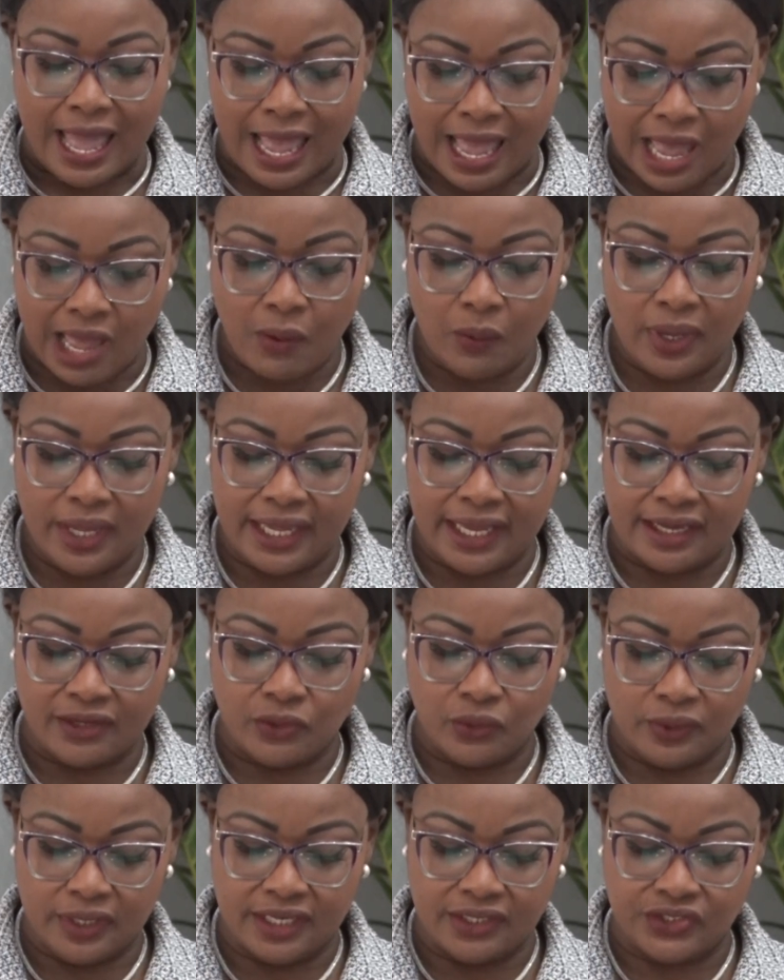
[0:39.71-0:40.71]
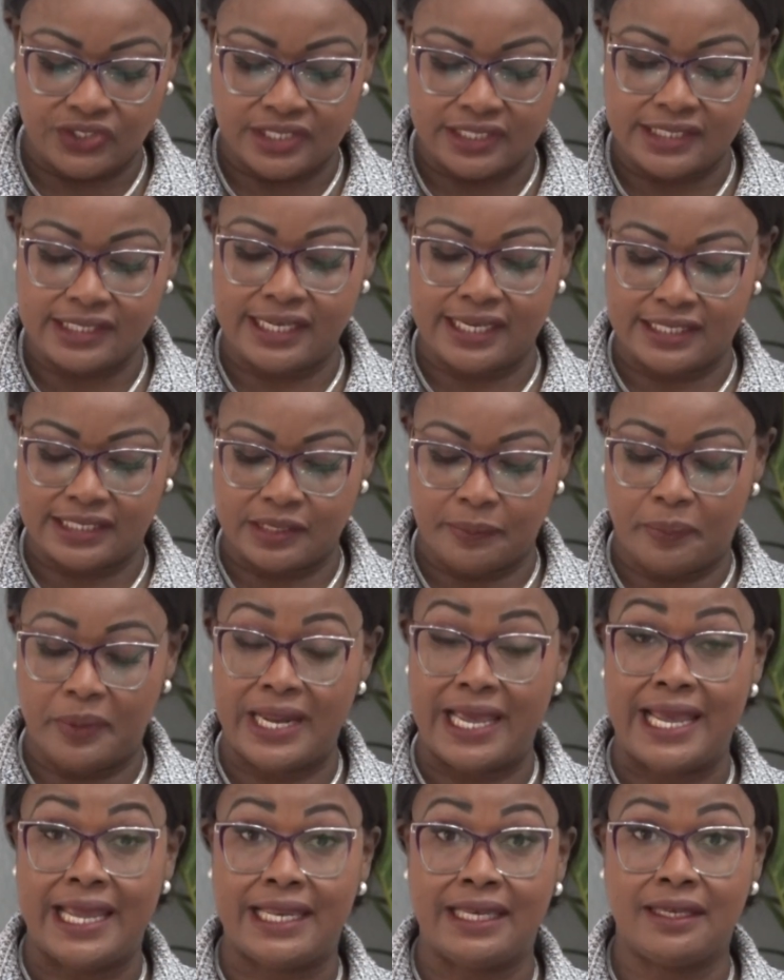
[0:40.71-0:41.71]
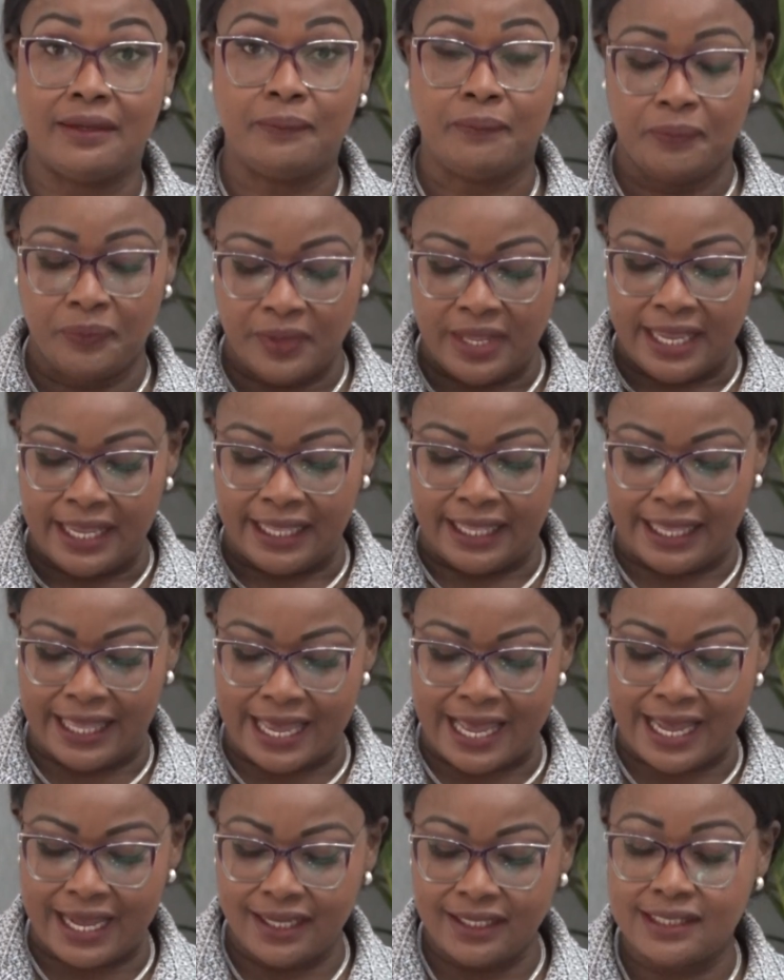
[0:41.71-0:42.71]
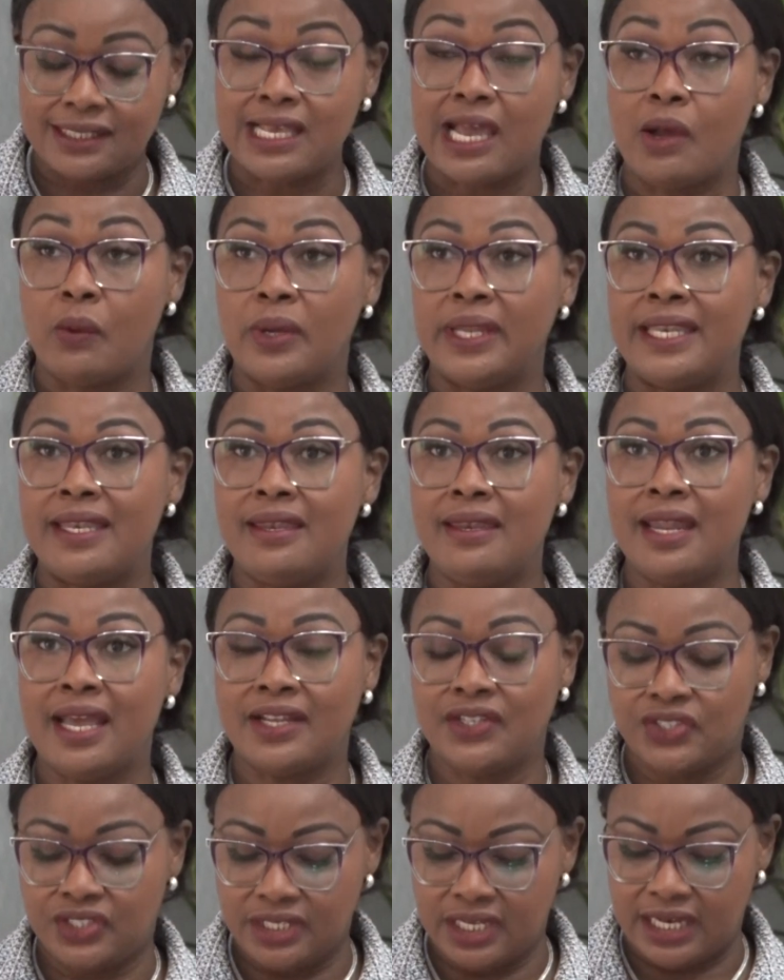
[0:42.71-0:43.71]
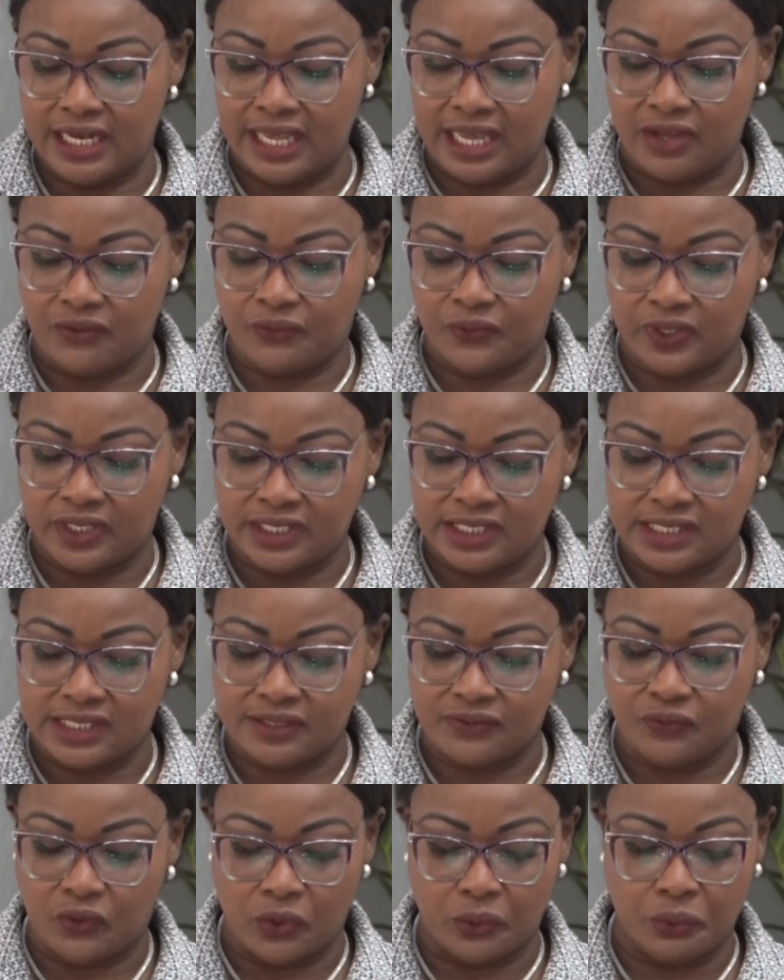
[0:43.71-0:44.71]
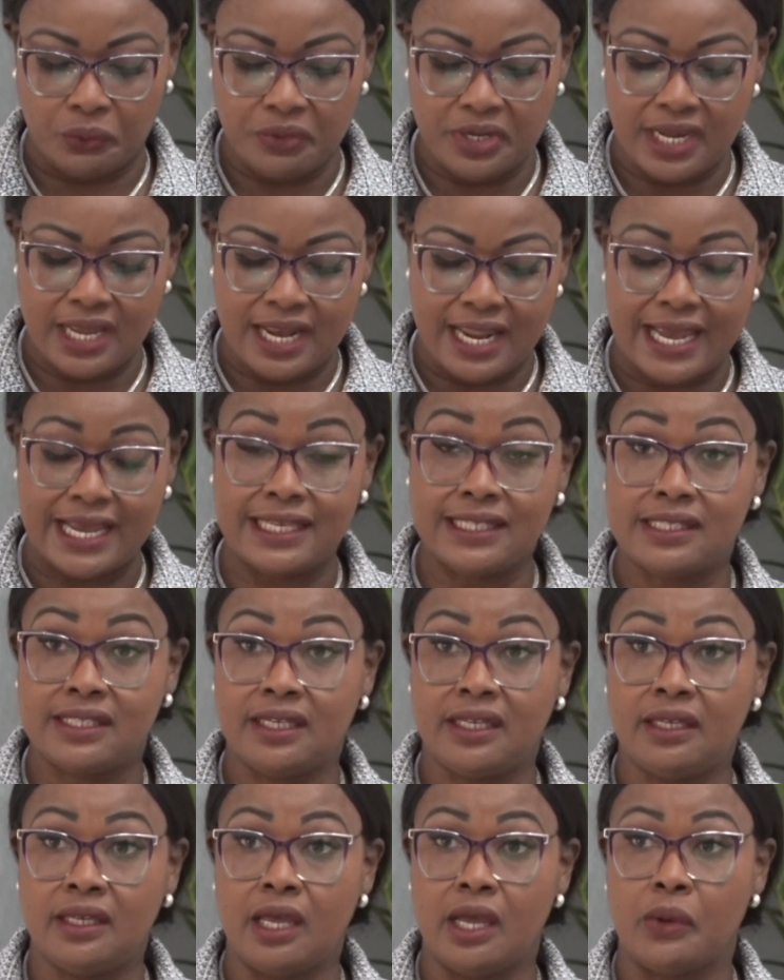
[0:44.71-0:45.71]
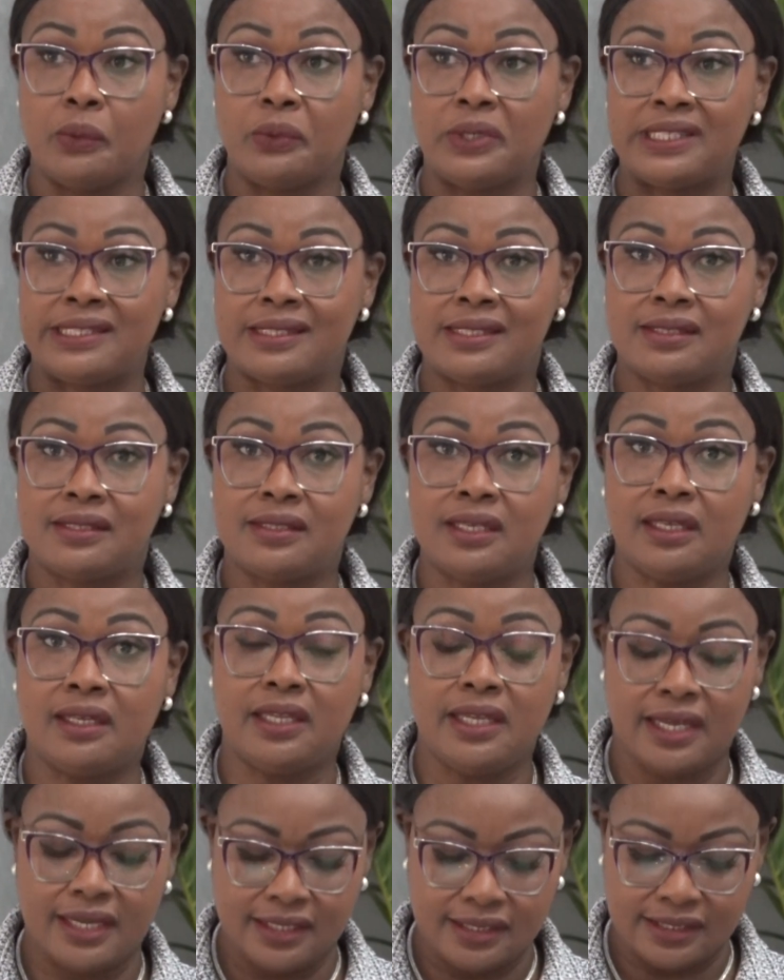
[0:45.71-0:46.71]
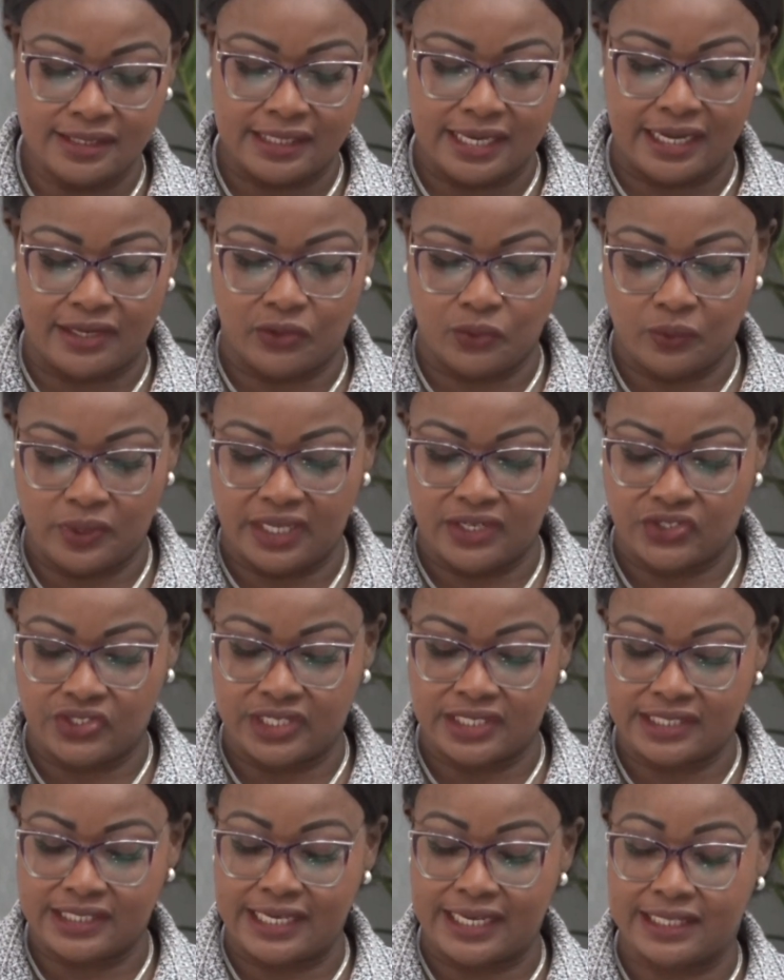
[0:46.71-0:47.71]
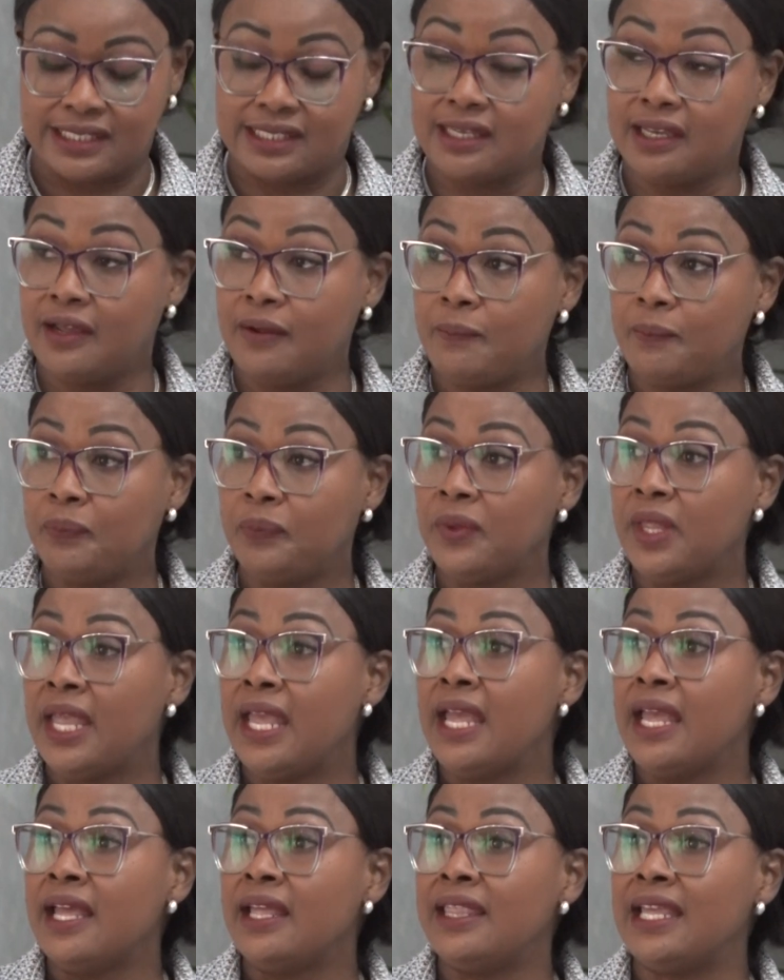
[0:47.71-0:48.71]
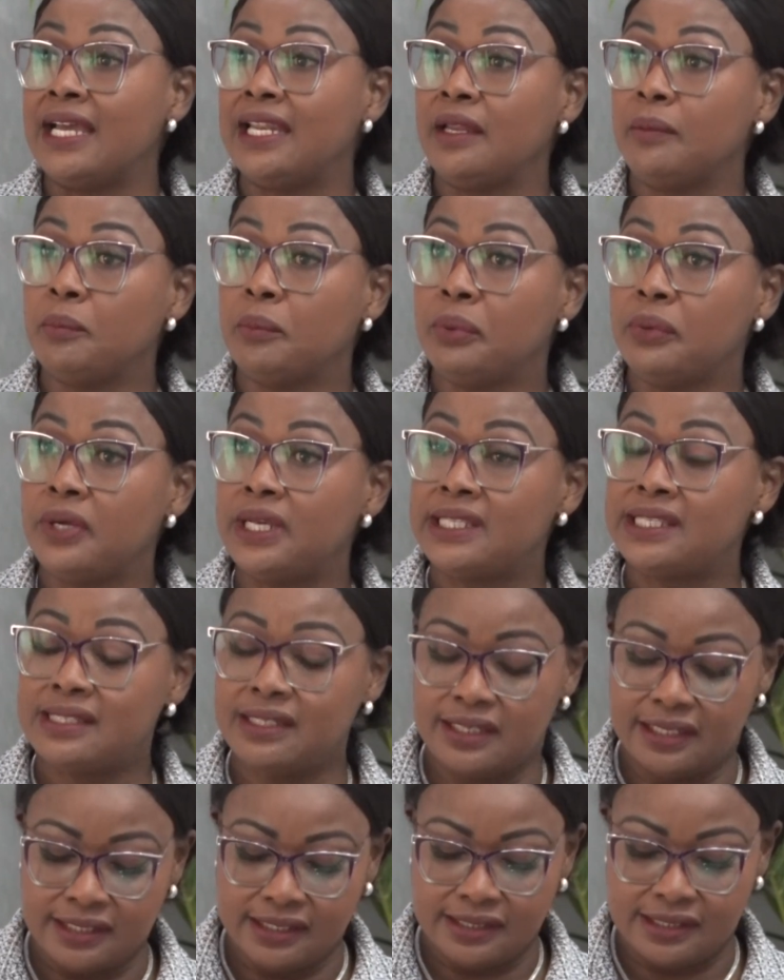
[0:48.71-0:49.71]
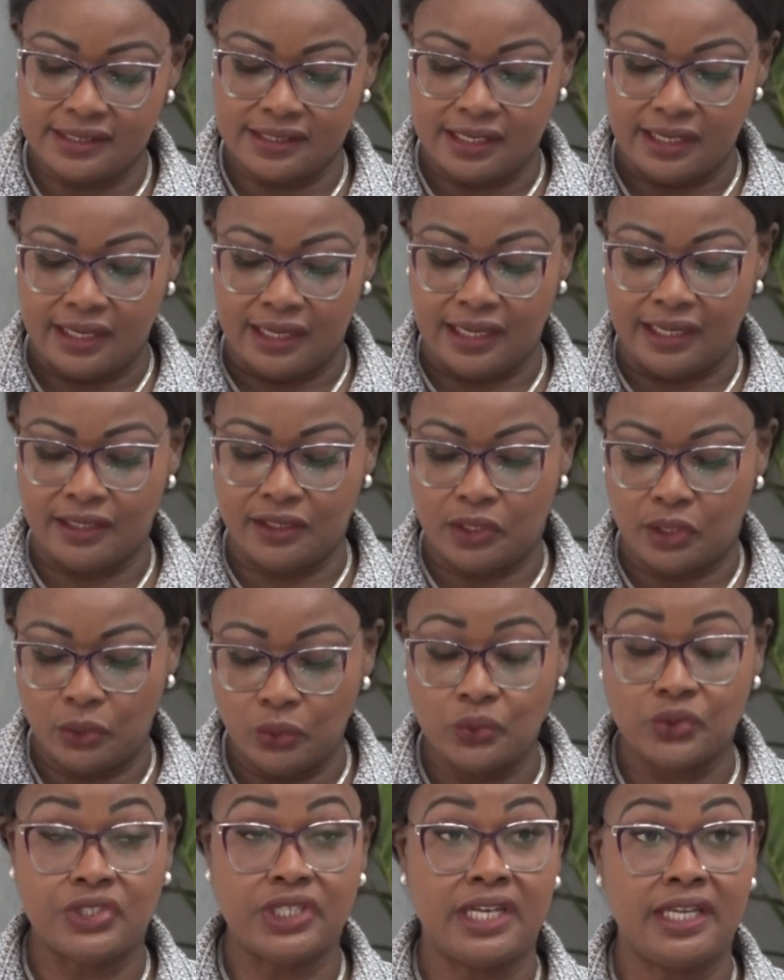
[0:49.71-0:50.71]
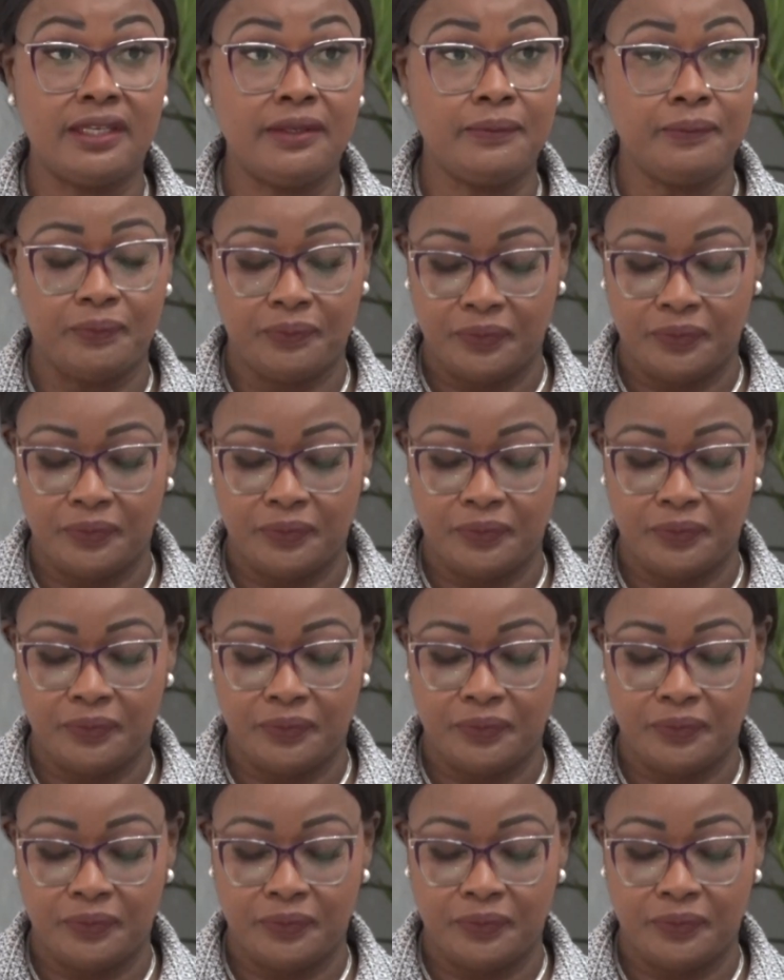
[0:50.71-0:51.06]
Our education sector plan guides our national efforts for realizing a resilient education sector that embraces inclusion,